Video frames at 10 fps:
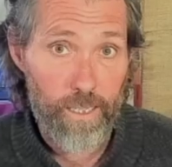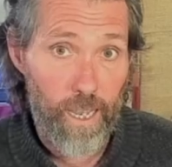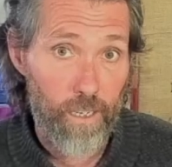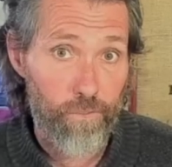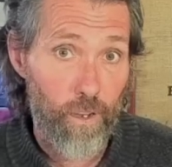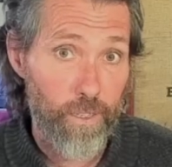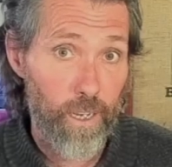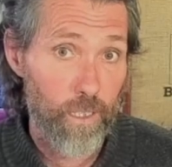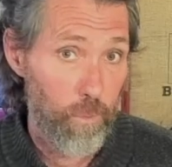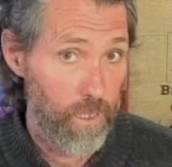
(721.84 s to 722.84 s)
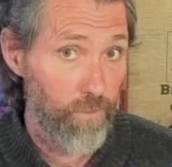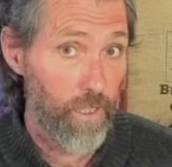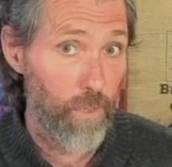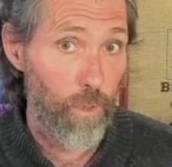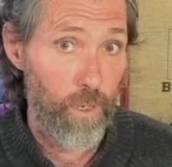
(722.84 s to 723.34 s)
down to find out
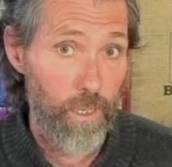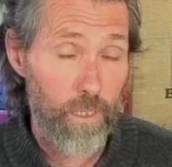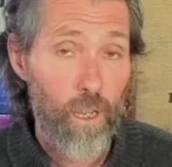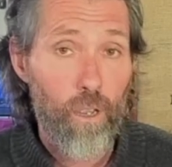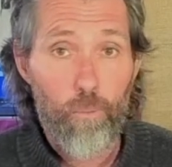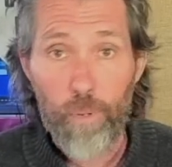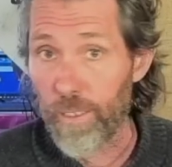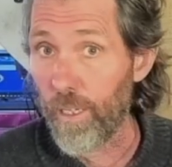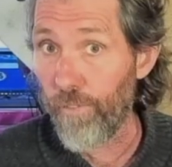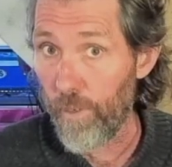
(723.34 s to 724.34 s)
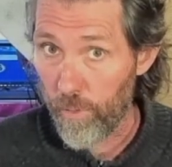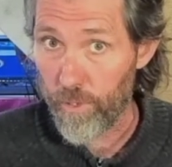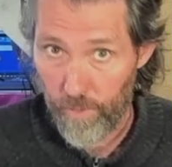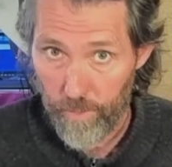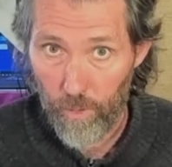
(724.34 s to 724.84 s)
specifically what it is, but it definitely
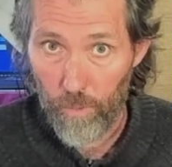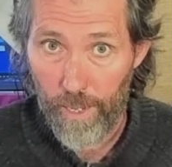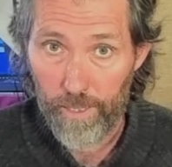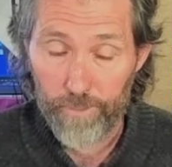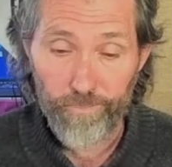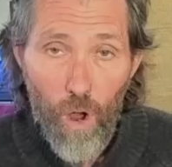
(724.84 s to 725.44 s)
puts you in the ballpark.